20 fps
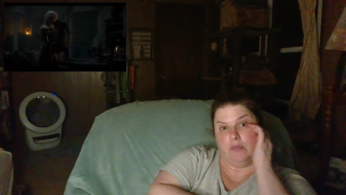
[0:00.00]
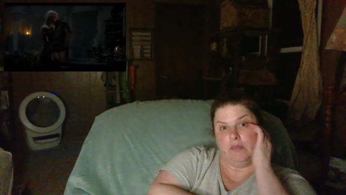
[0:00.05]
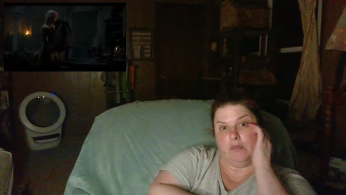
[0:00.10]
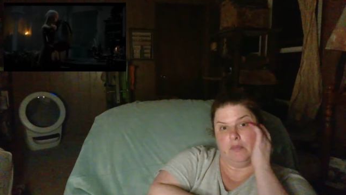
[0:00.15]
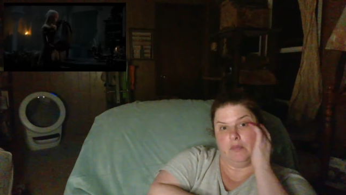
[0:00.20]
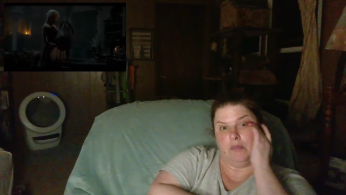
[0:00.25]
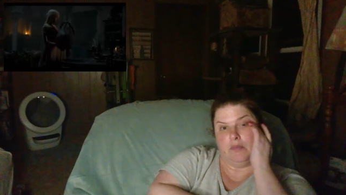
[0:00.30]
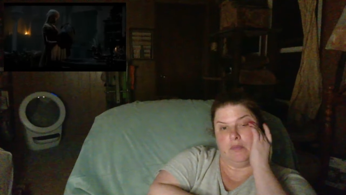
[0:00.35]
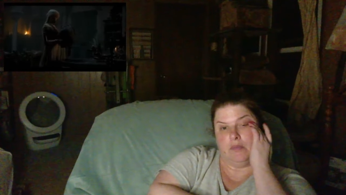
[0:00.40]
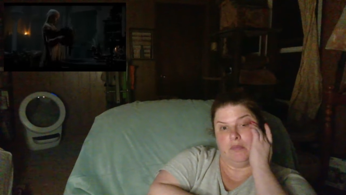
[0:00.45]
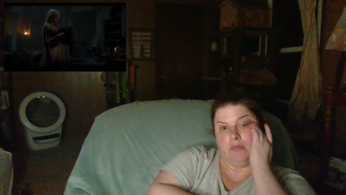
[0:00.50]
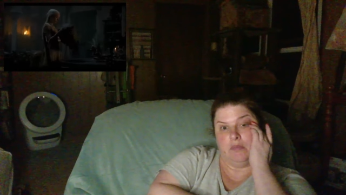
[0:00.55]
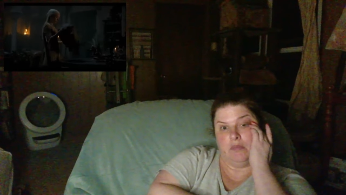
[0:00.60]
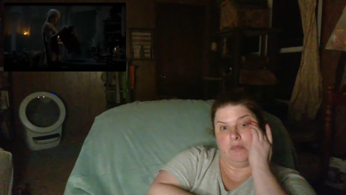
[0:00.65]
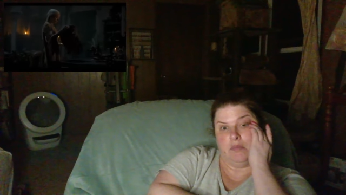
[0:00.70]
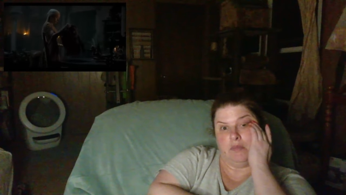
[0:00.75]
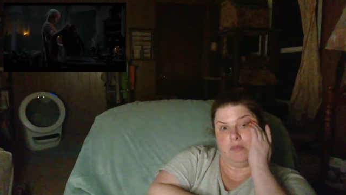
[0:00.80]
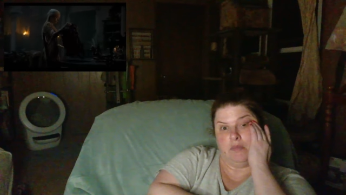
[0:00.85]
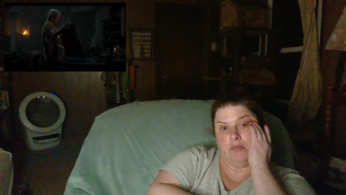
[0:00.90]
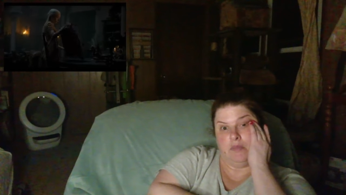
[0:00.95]

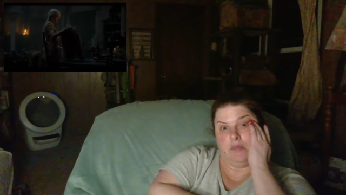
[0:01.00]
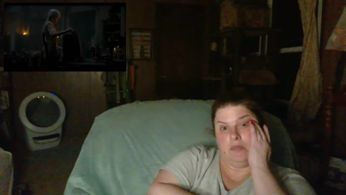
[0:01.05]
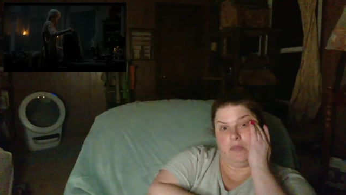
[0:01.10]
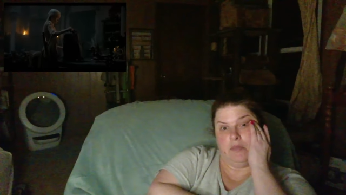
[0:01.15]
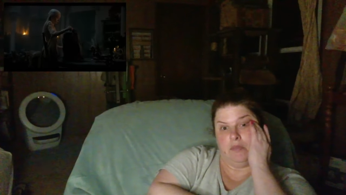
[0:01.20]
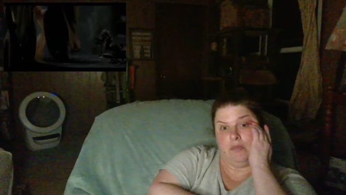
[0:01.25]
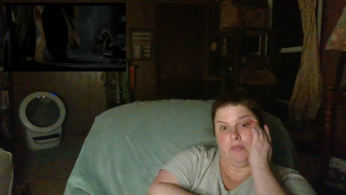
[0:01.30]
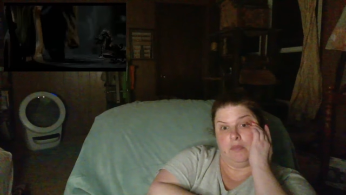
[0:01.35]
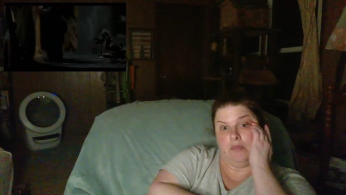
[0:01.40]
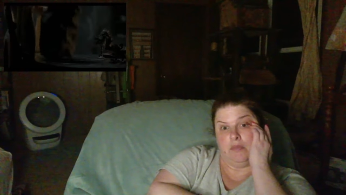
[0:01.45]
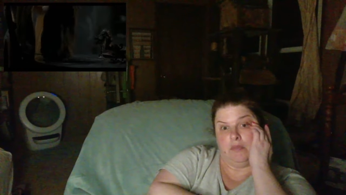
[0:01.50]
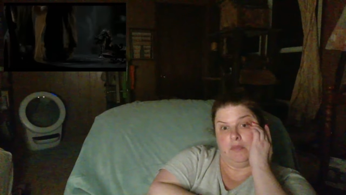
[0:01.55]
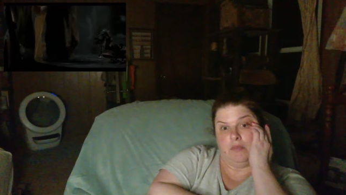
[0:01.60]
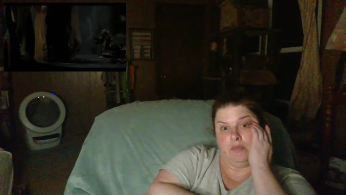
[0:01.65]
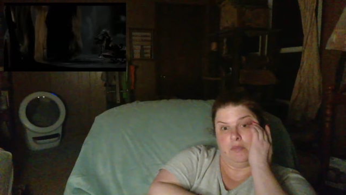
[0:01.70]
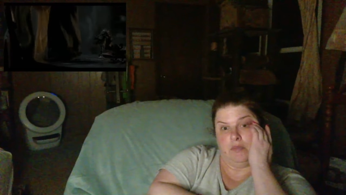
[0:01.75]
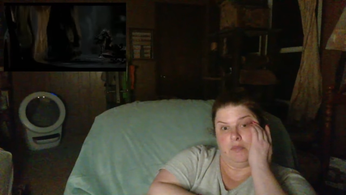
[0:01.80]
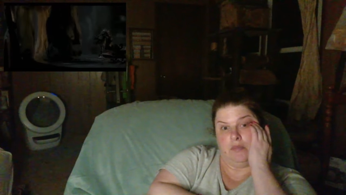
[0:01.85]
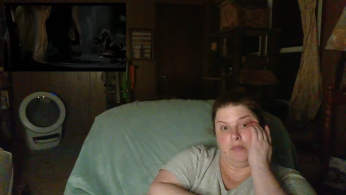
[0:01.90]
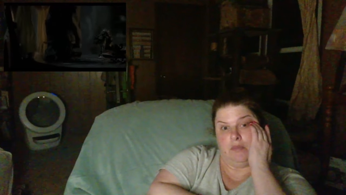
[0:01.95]

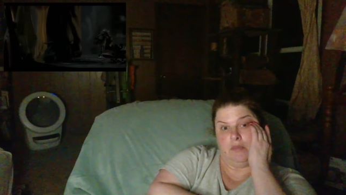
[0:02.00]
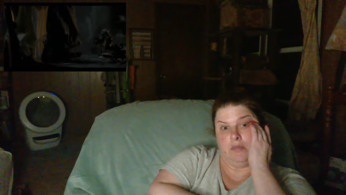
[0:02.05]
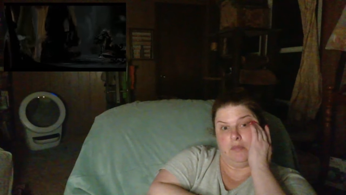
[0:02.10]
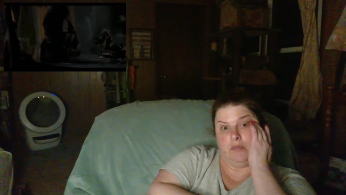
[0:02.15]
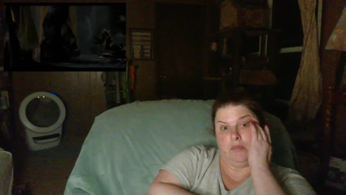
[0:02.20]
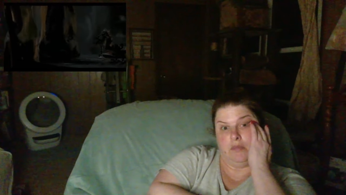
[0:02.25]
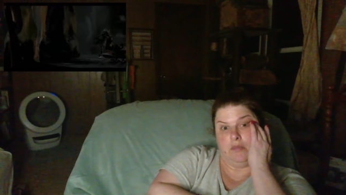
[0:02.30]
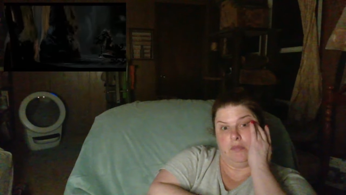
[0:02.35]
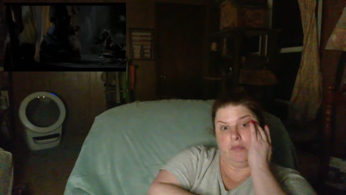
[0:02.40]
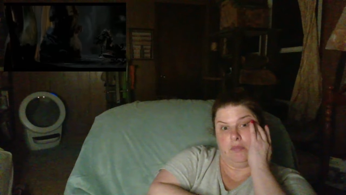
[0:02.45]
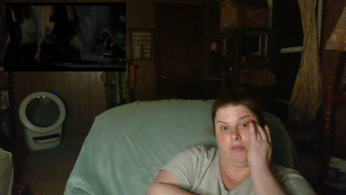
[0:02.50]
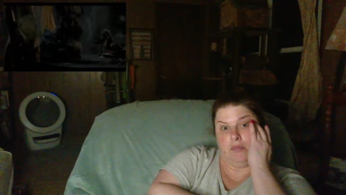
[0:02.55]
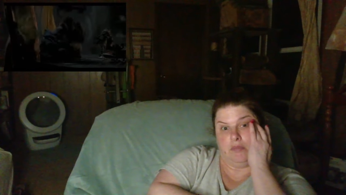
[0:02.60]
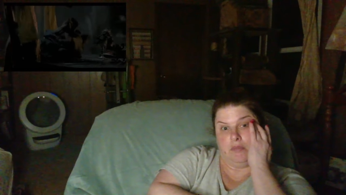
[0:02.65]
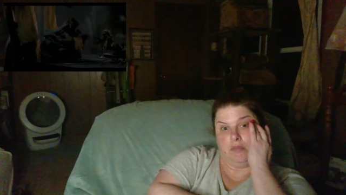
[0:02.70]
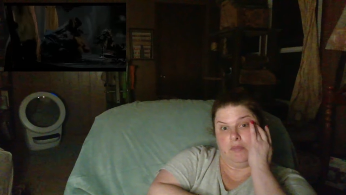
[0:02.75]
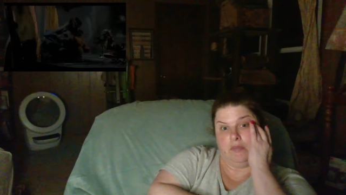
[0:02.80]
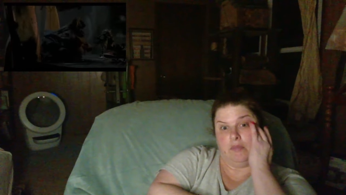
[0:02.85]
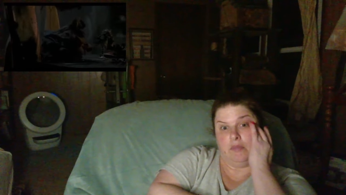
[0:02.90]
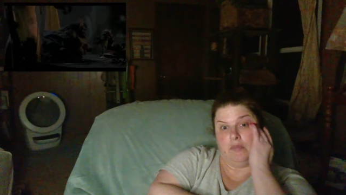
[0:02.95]

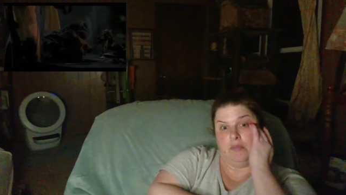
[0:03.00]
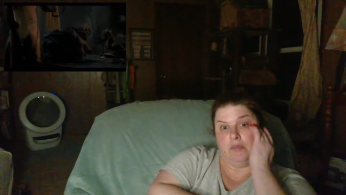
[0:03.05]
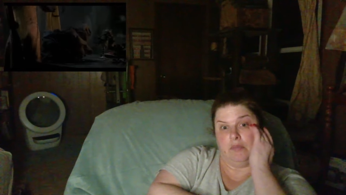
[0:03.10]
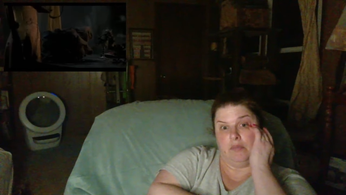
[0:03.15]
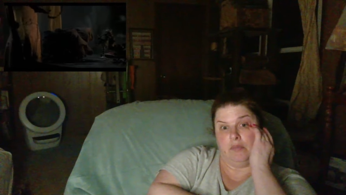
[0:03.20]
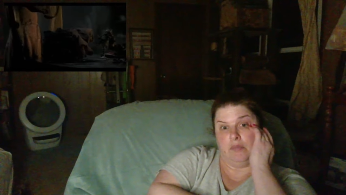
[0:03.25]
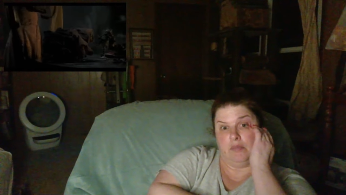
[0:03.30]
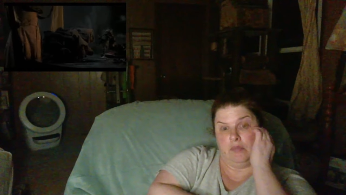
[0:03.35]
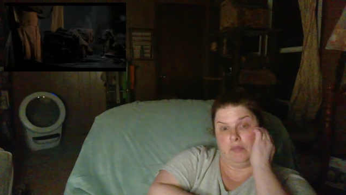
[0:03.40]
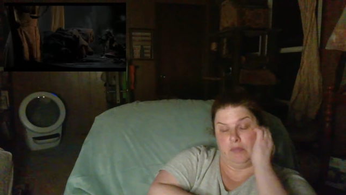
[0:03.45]
(no one is talking)